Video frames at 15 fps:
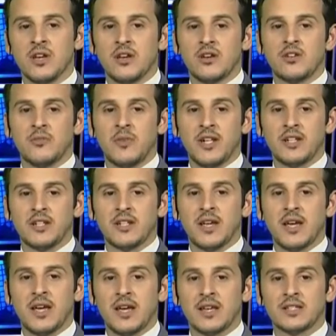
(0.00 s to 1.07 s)
committed
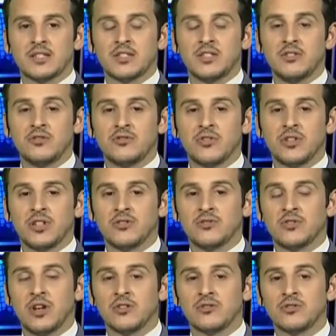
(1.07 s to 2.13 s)
against children in two
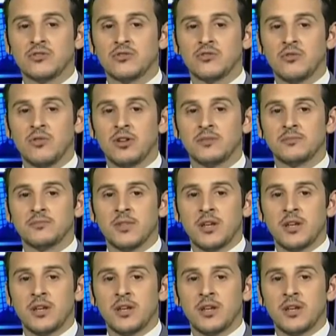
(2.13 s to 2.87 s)
thousand twenty-one,